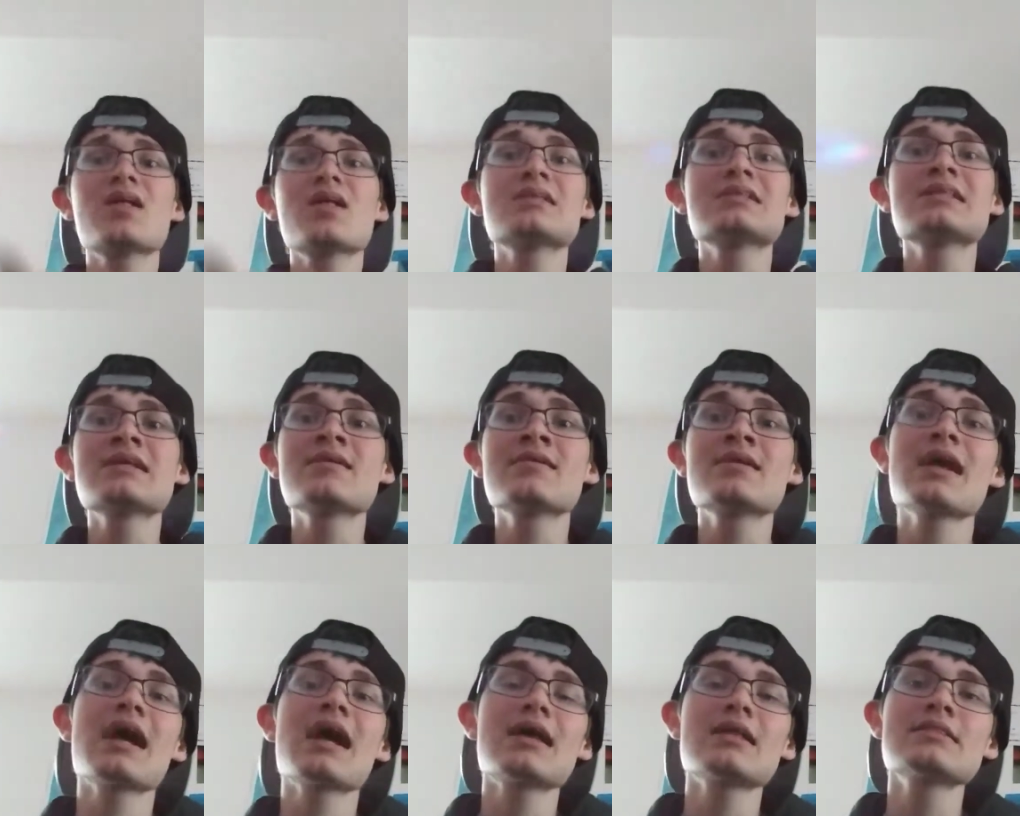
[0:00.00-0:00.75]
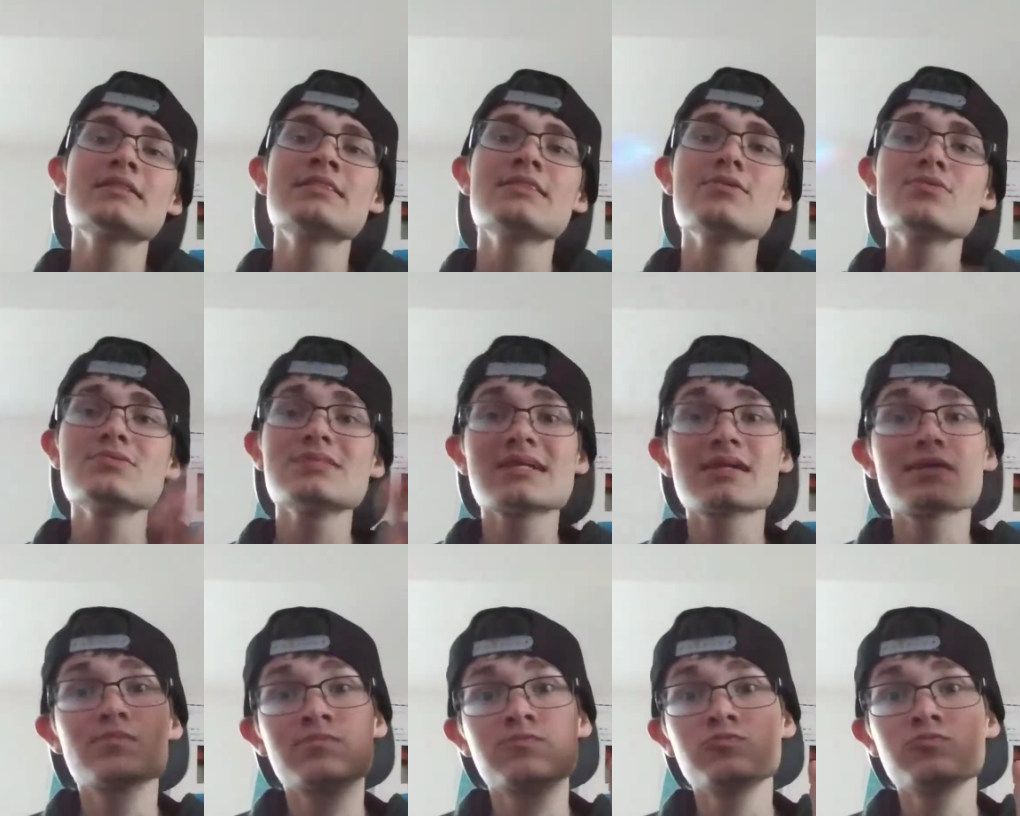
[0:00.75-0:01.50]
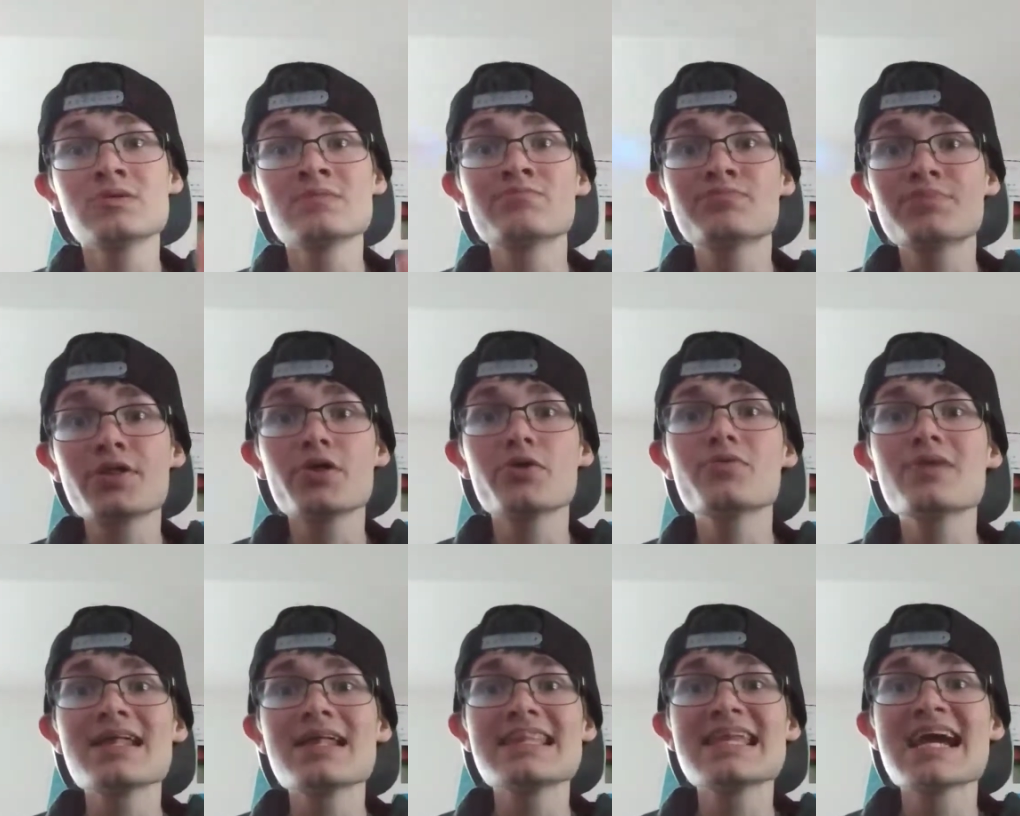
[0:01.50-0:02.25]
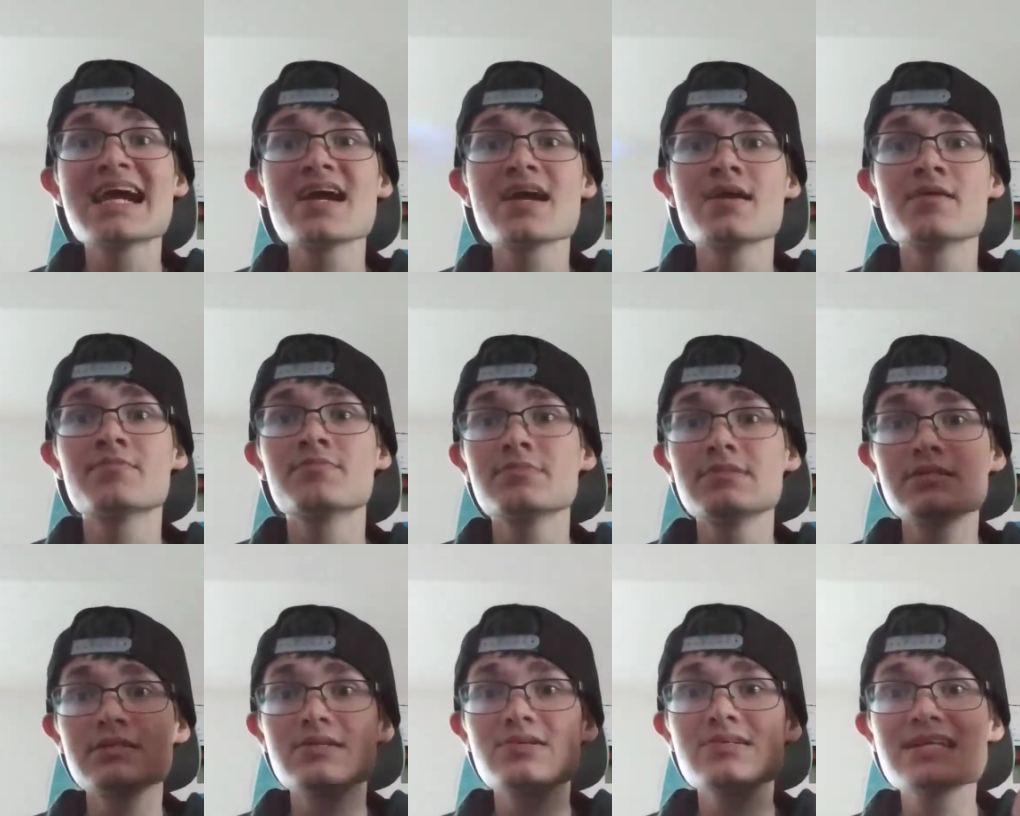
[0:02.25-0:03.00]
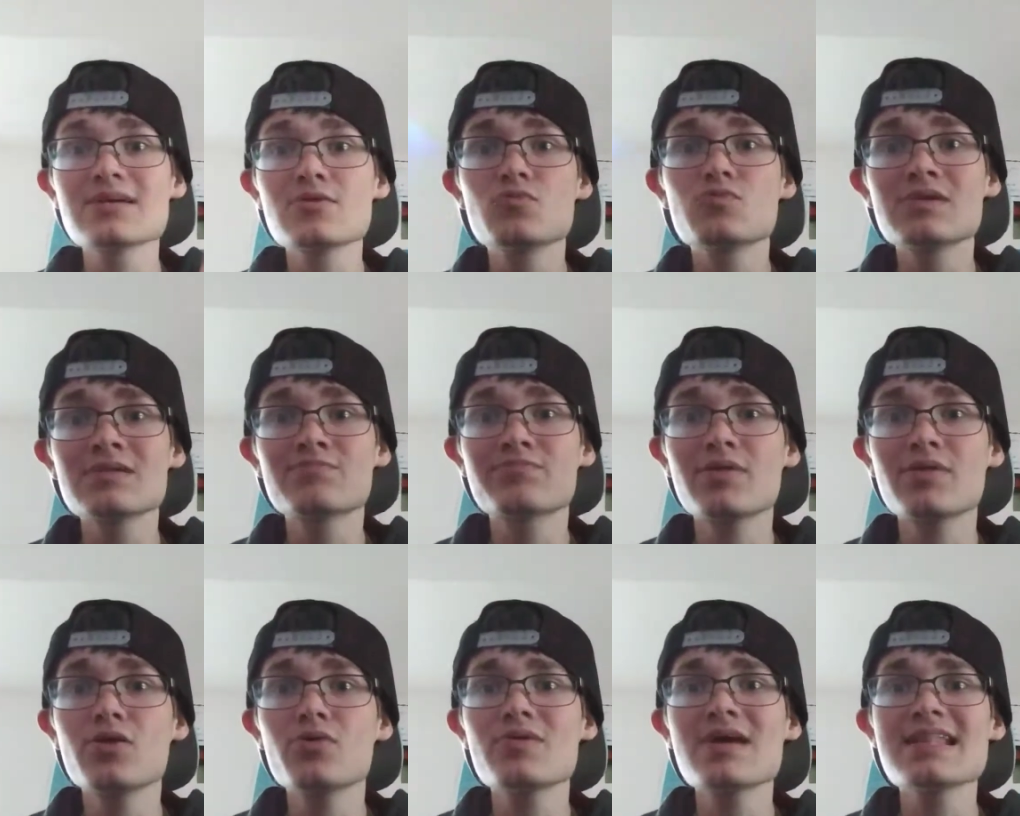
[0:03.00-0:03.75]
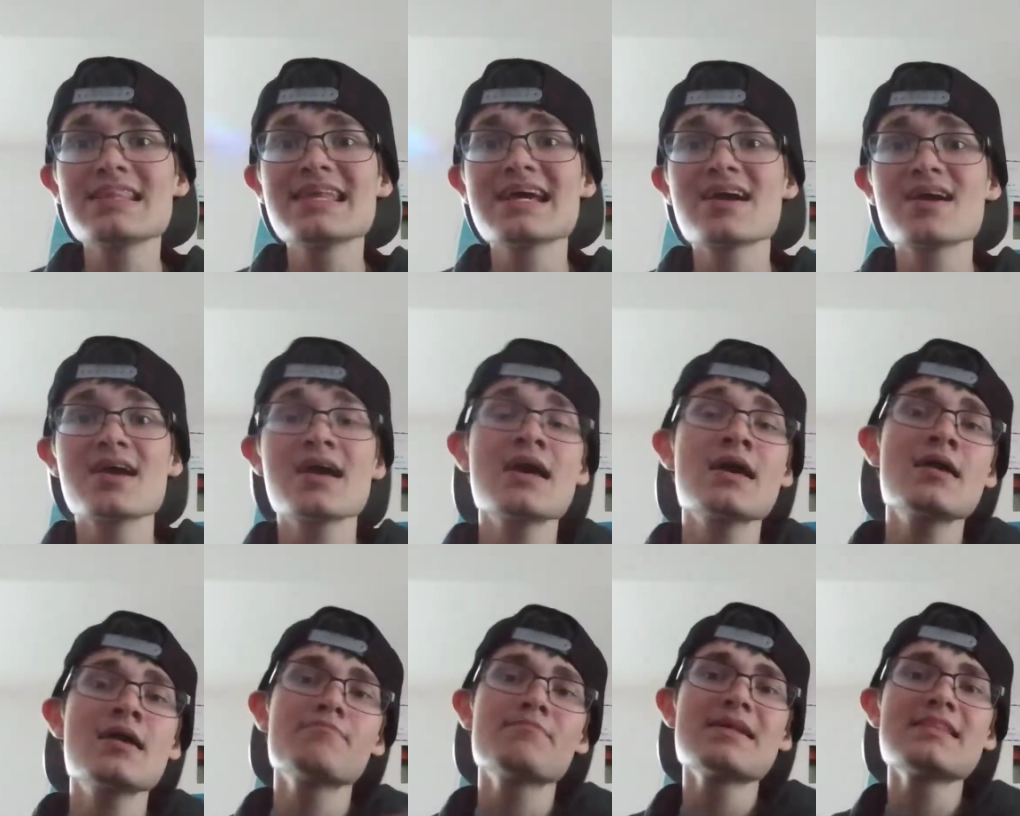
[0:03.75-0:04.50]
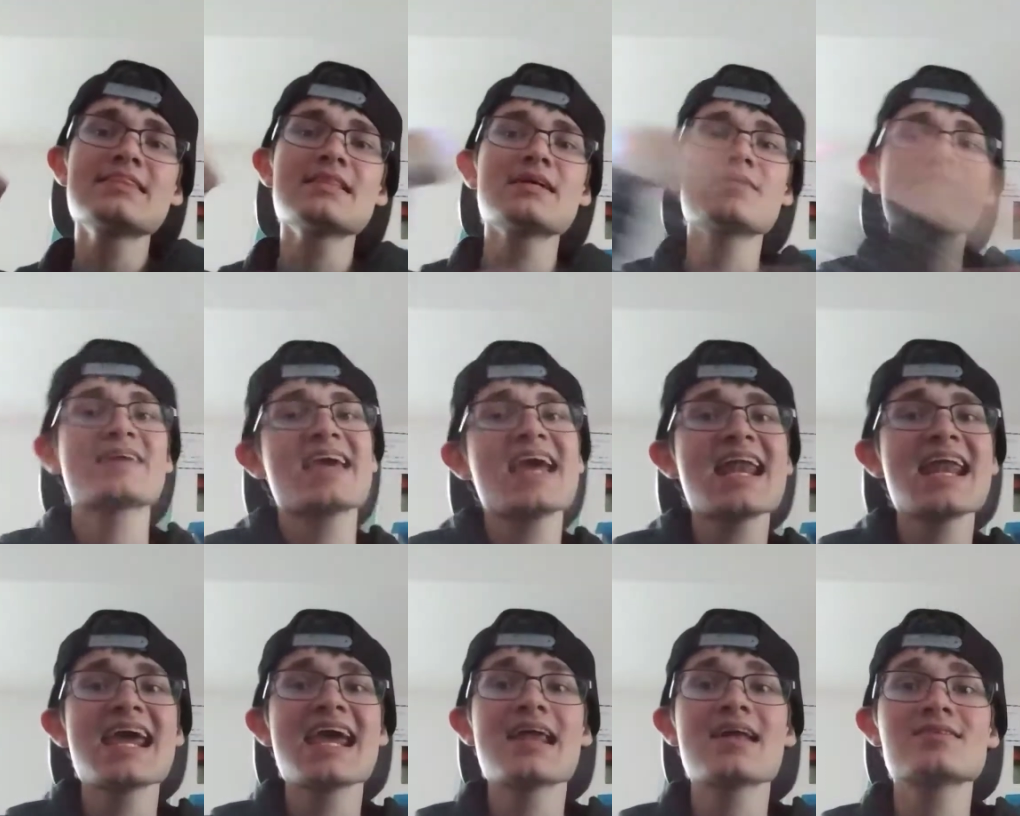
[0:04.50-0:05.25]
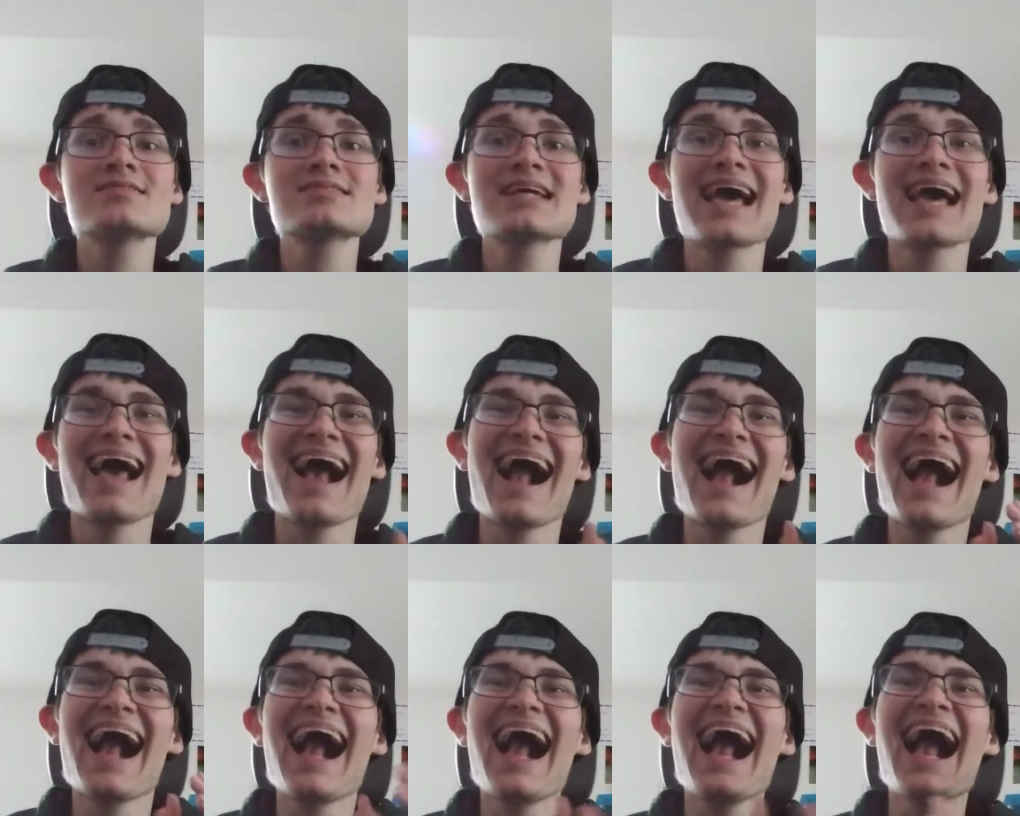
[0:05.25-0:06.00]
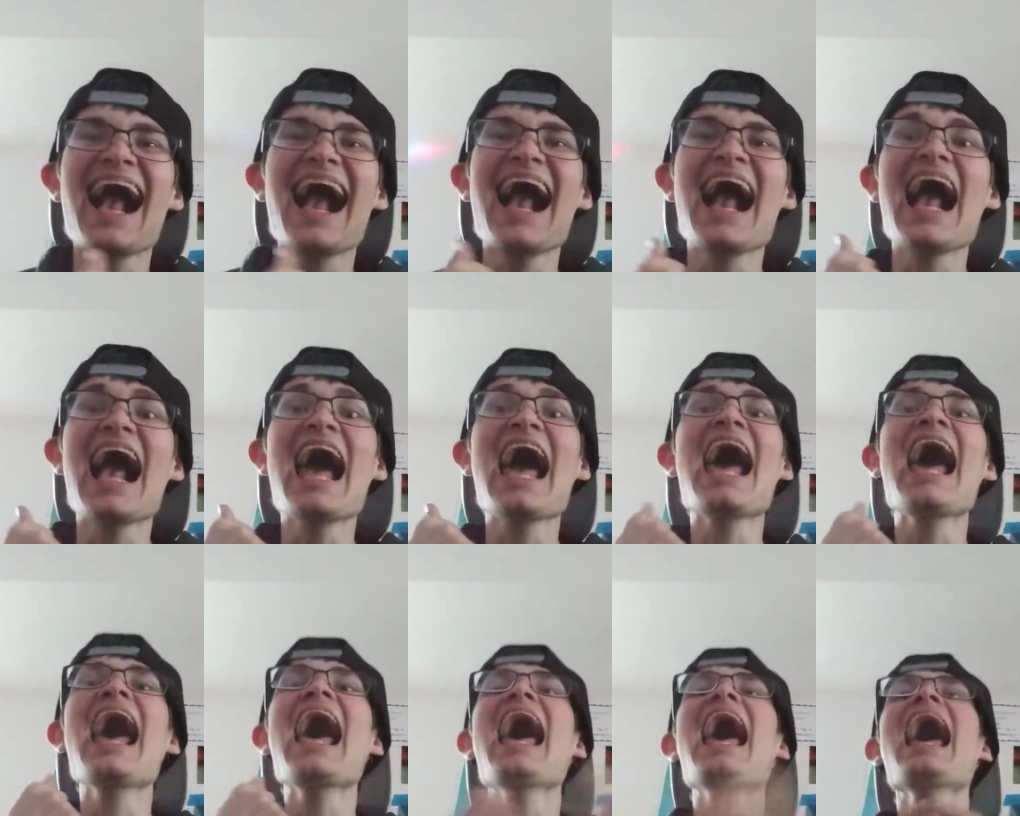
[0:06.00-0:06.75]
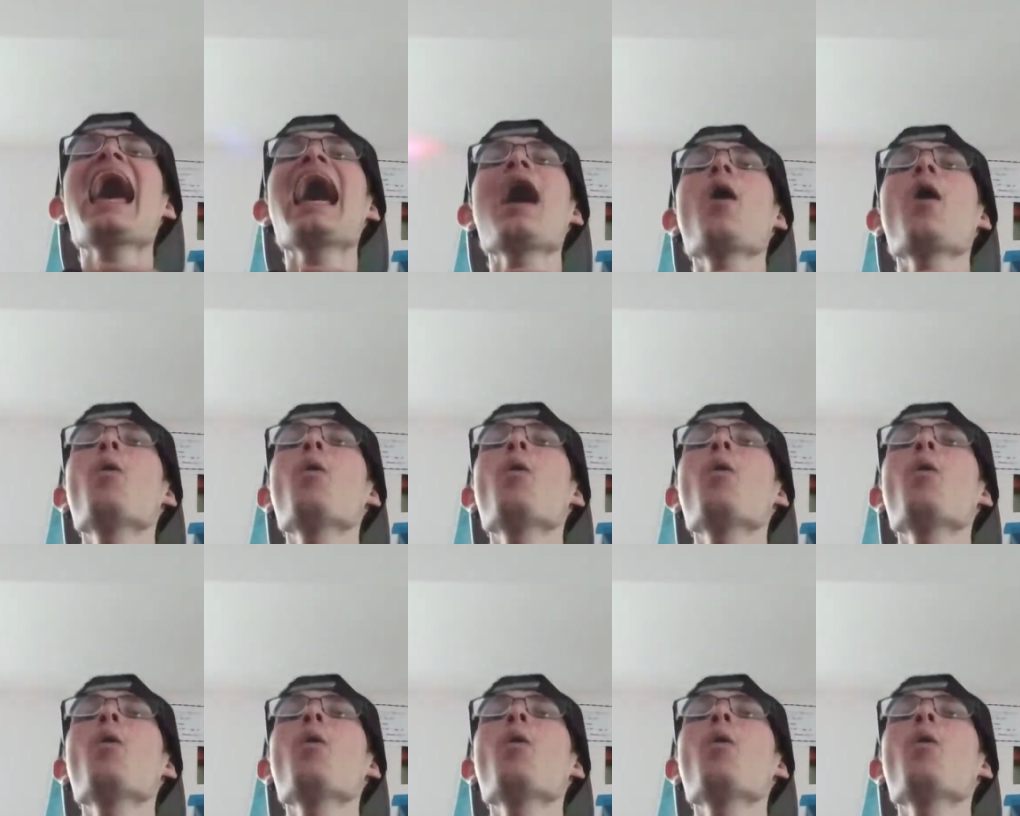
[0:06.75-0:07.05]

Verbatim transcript: and then there was like a one pole right there. There's like a one pole right there. My thumb hit it. I was like, oh